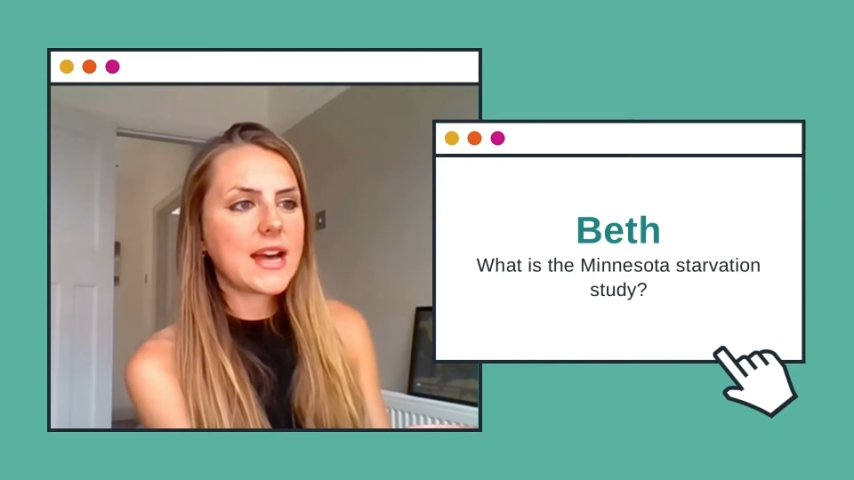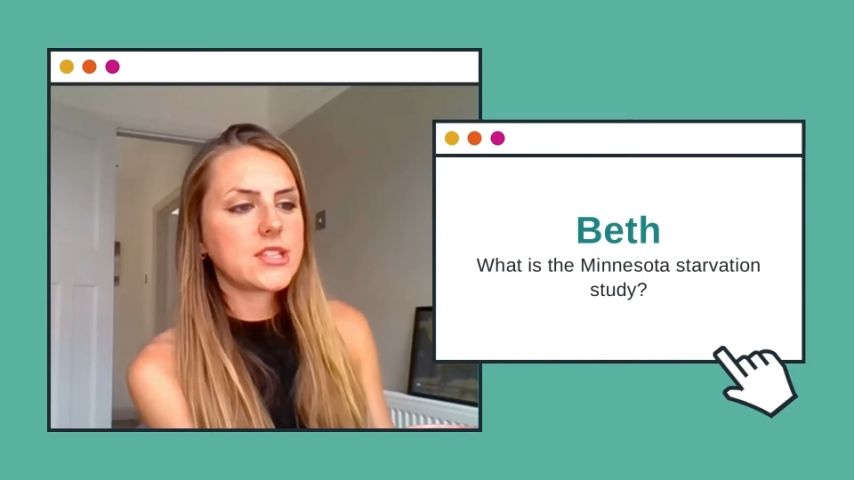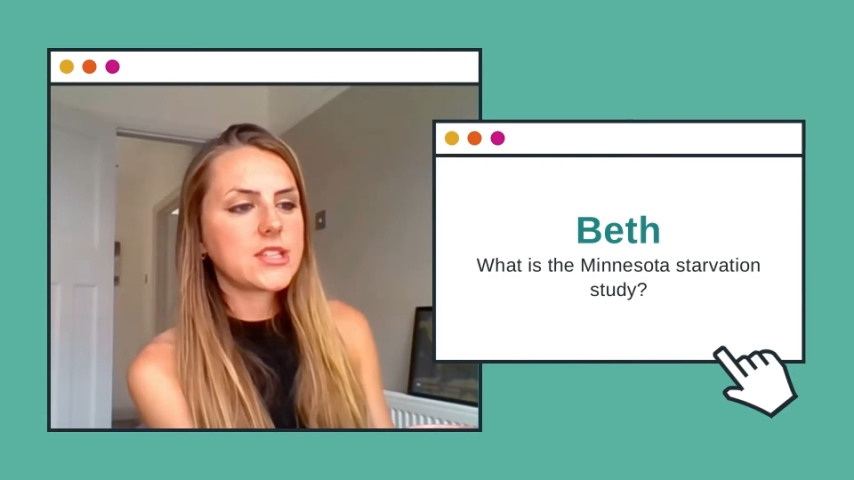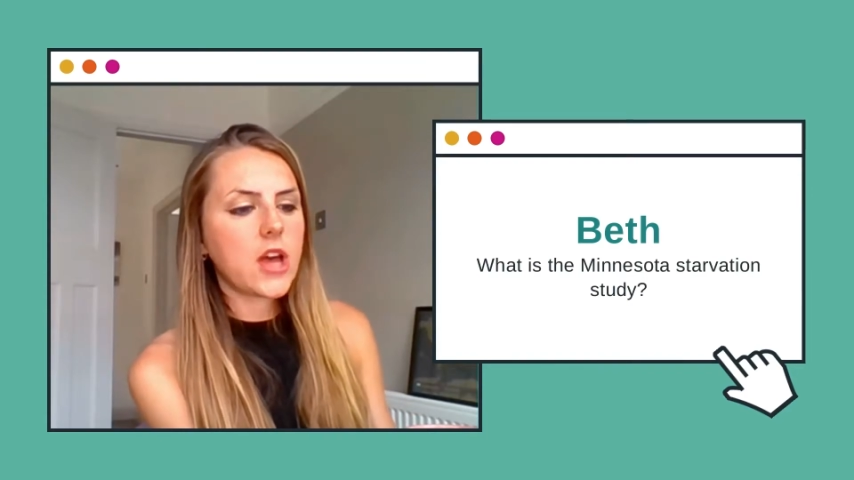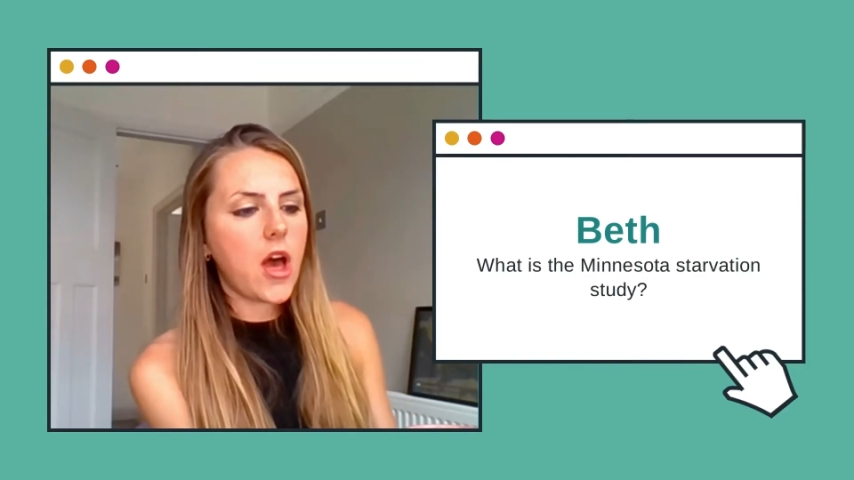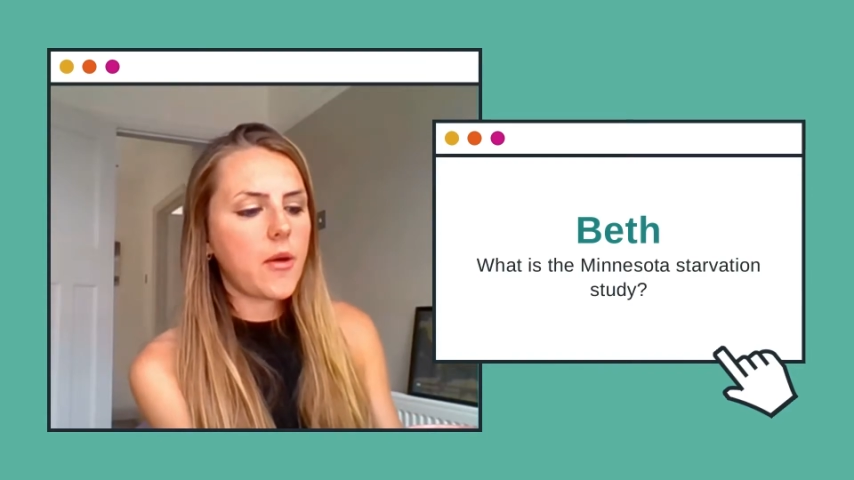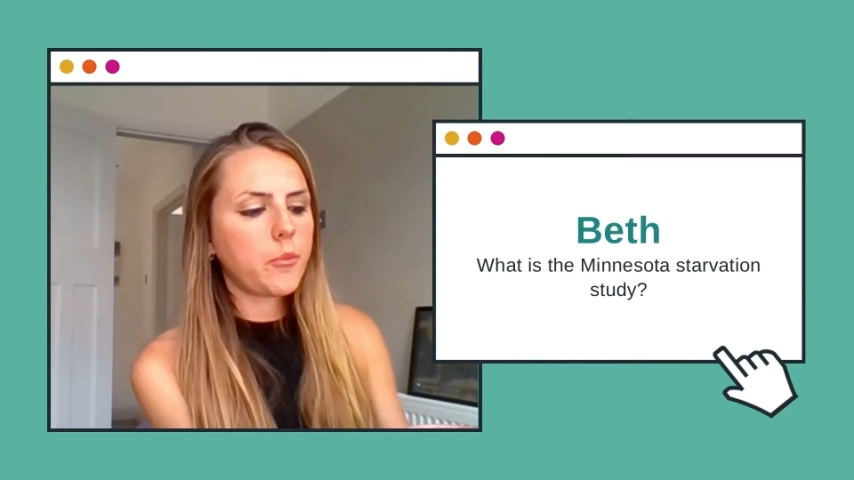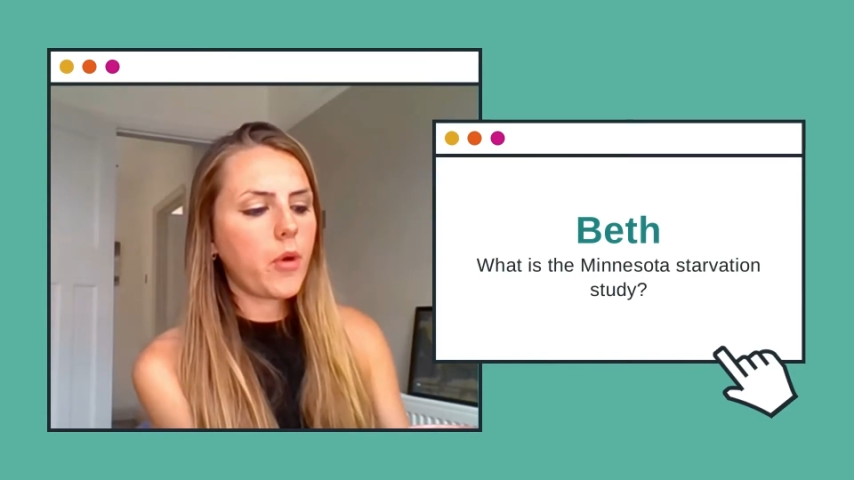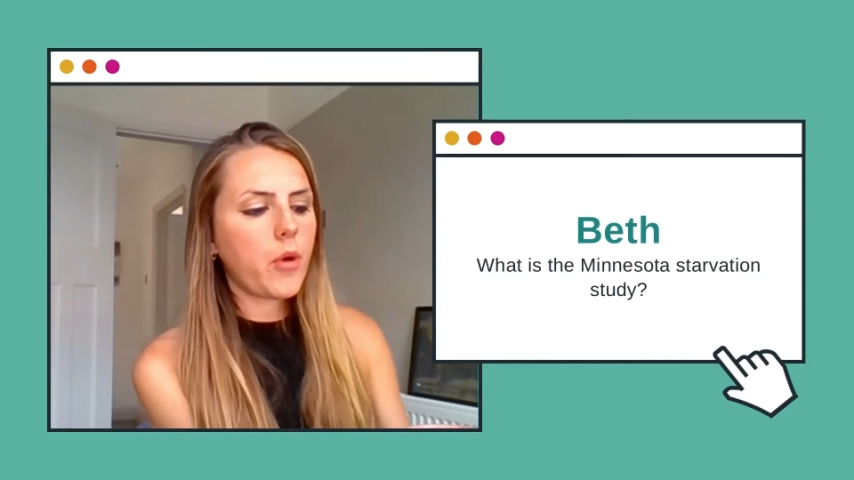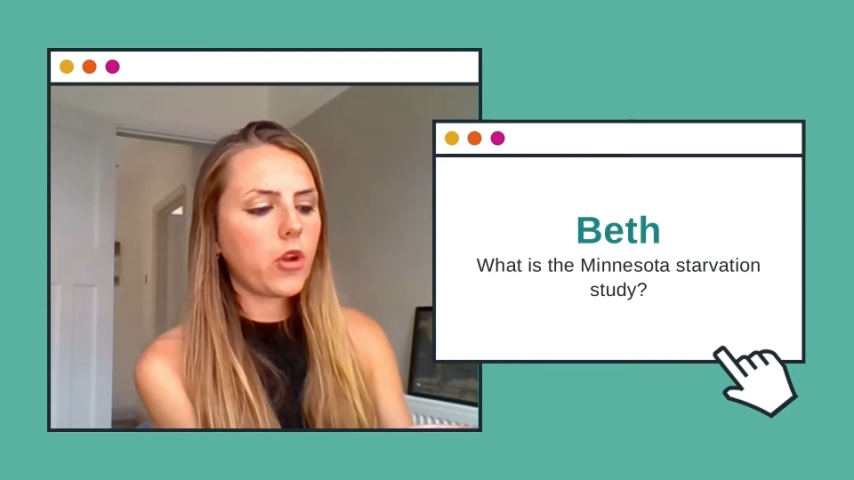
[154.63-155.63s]
had
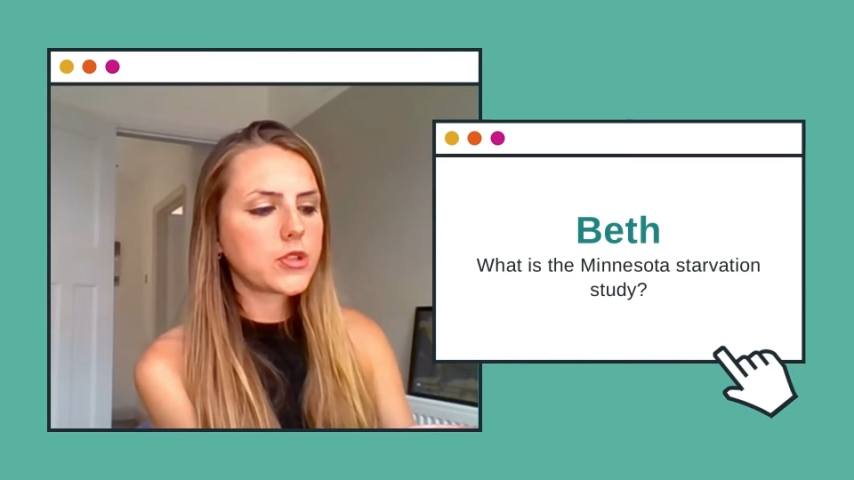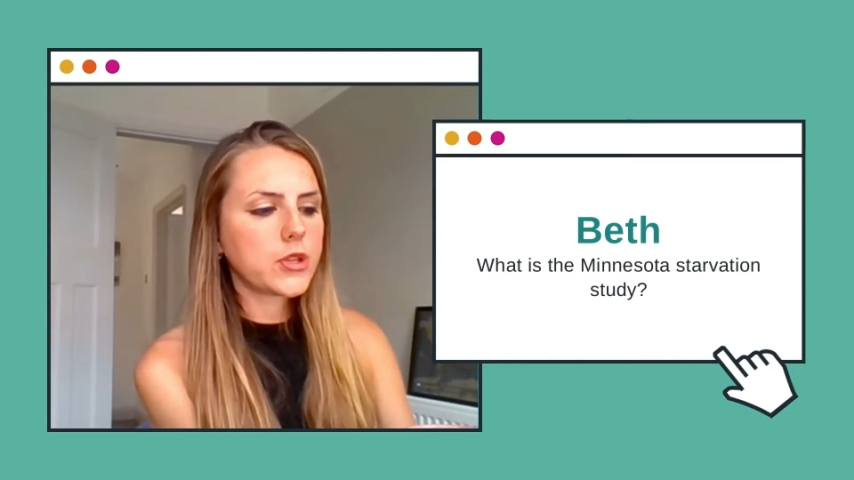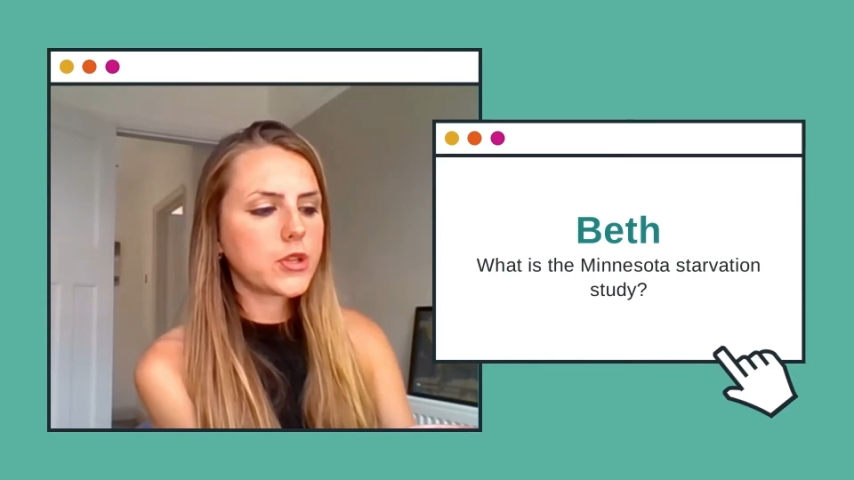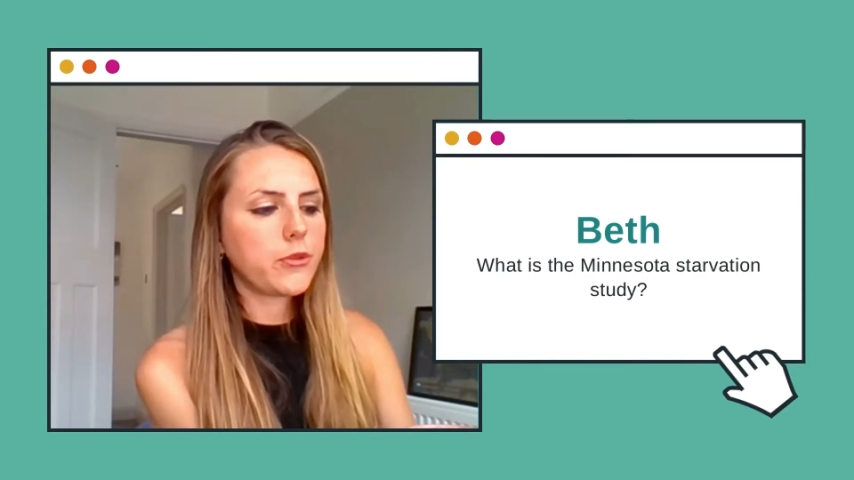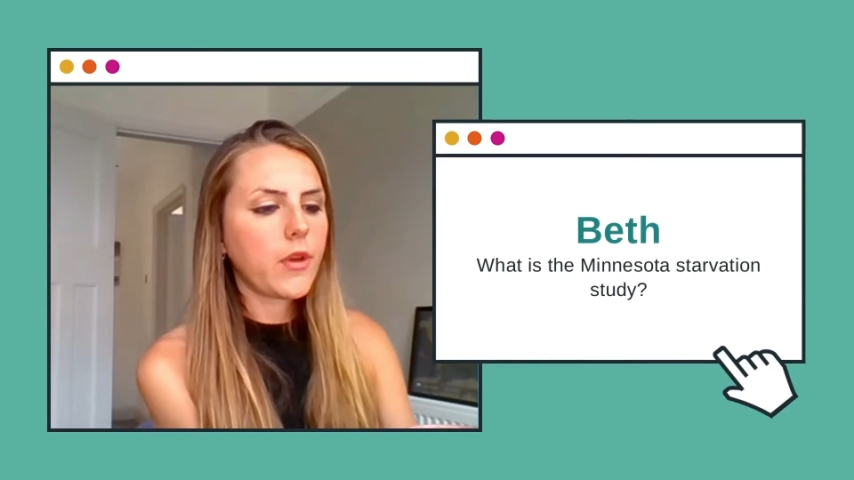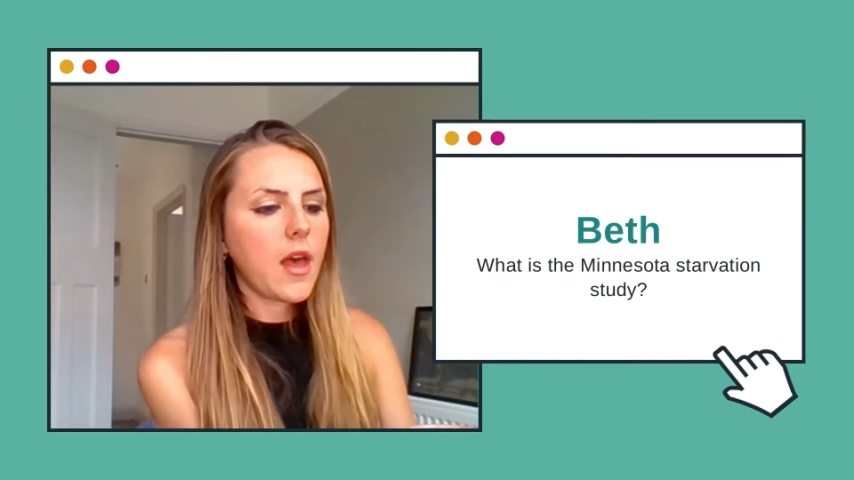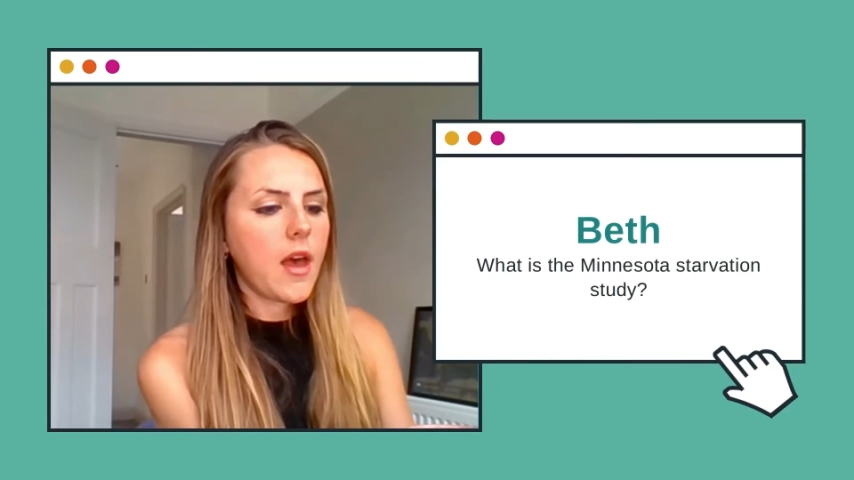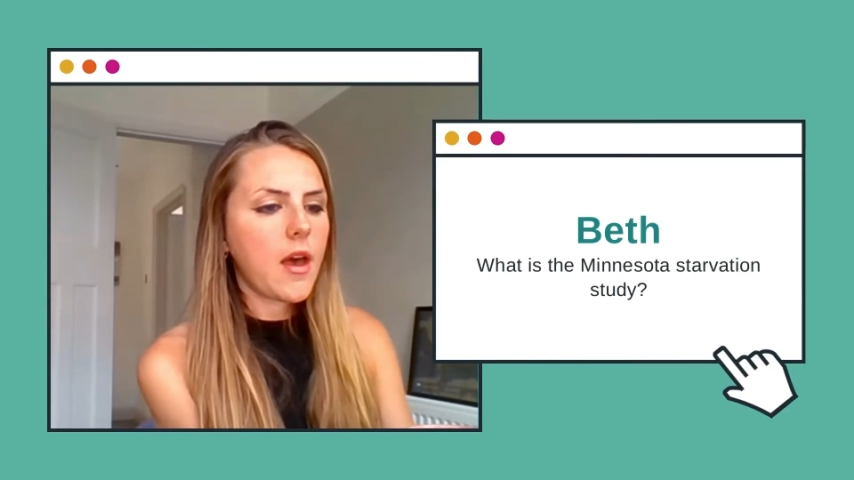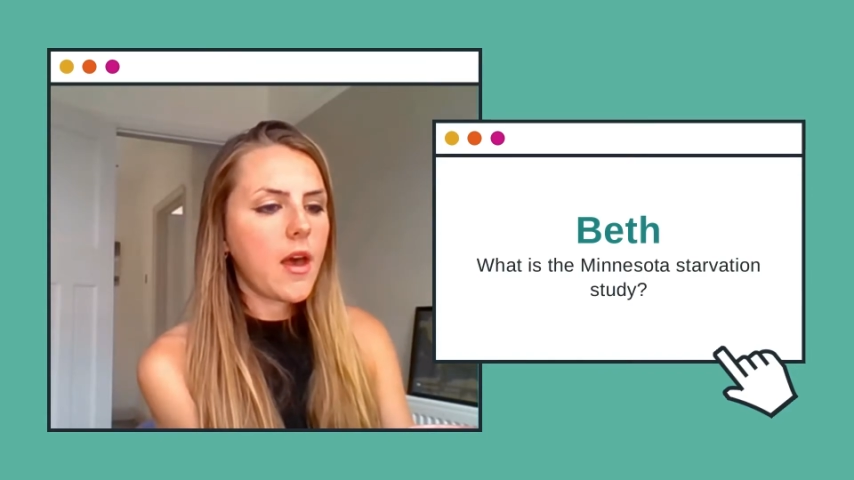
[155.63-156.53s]
a lot of